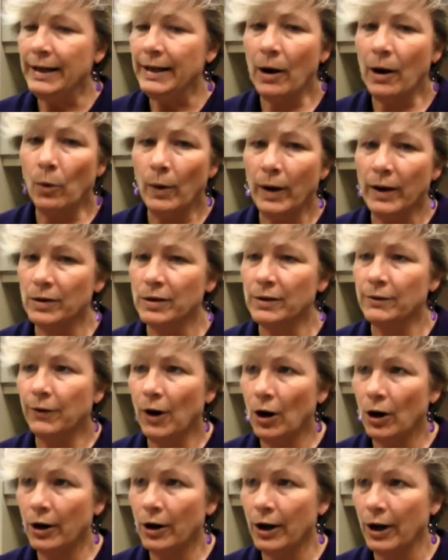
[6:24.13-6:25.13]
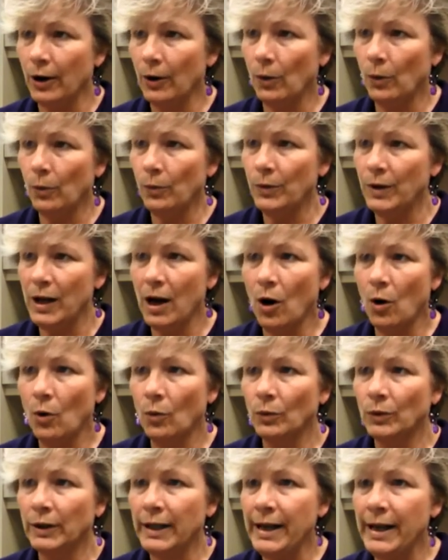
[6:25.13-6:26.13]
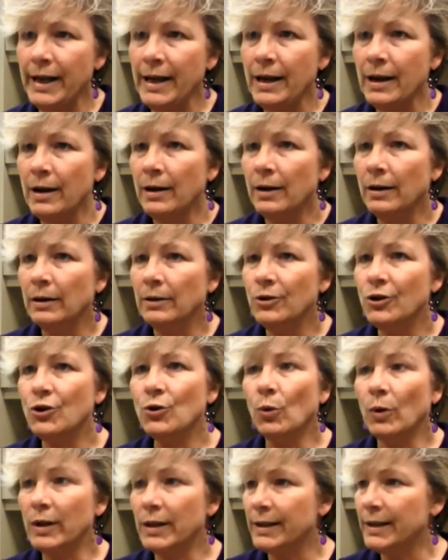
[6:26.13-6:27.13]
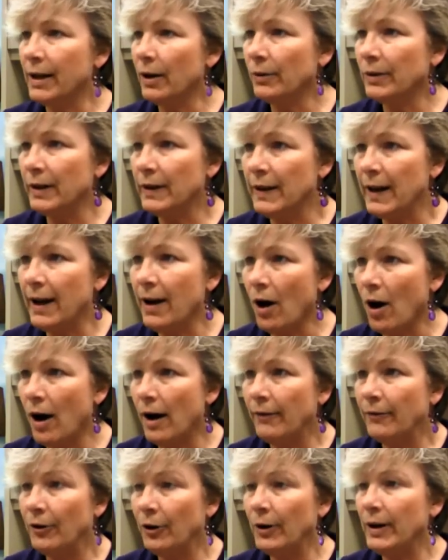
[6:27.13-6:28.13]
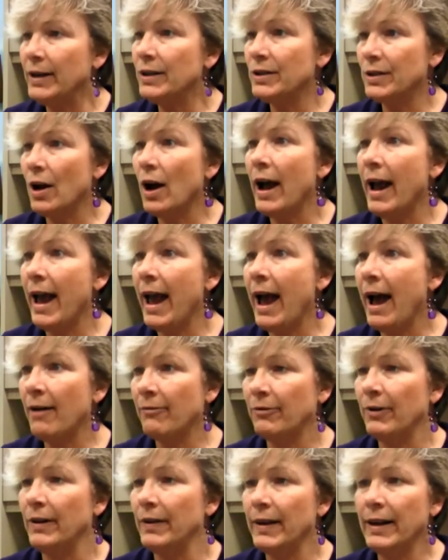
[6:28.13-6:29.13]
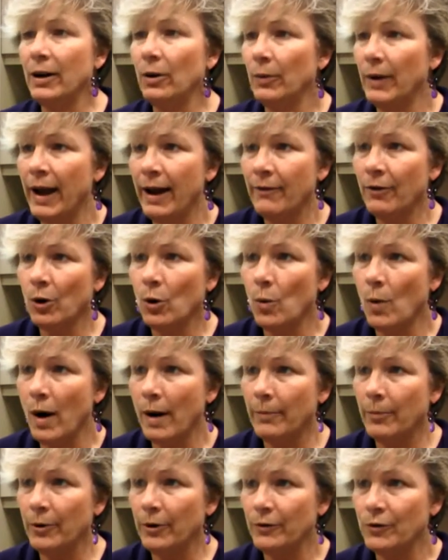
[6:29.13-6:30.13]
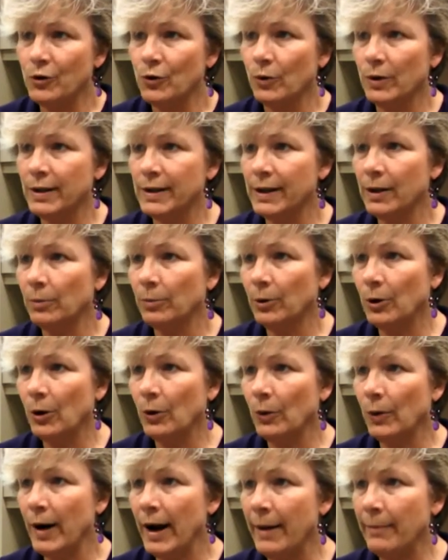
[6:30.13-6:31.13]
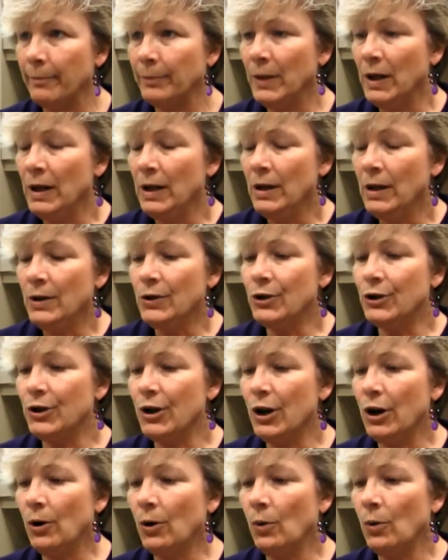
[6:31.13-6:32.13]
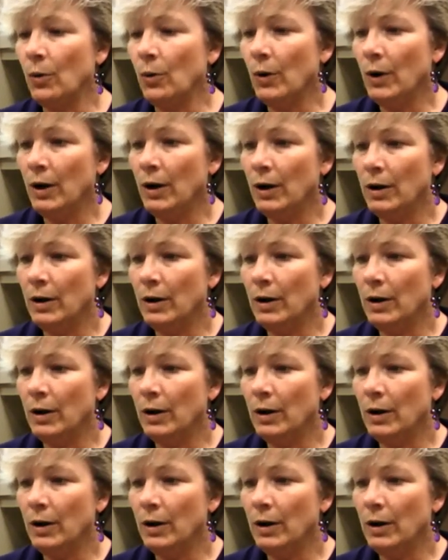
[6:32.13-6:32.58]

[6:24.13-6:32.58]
Now, Wells Fargo, the only short sale that they offer is HAFA. They don't have a cooperative short sale program. So